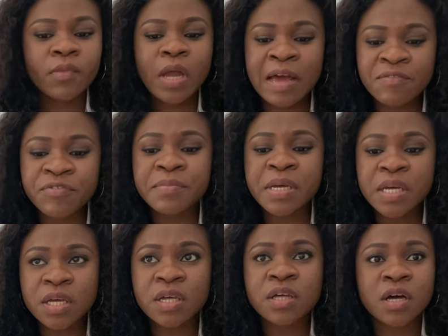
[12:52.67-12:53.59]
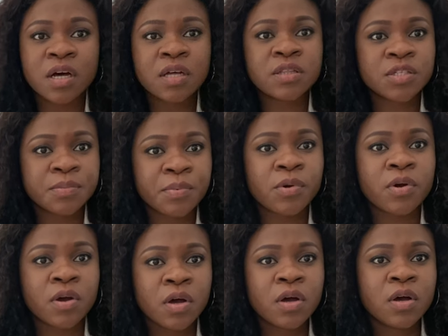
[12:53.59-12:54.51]
and for me uh, this book
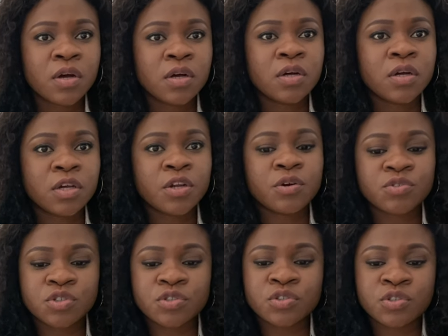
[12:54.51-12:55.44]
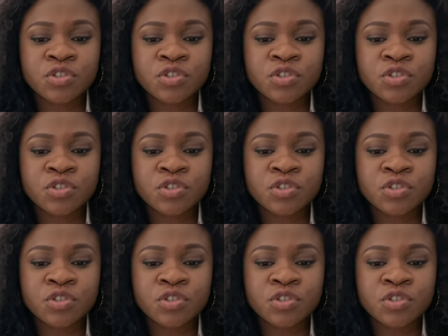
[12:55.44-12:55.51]
you know ju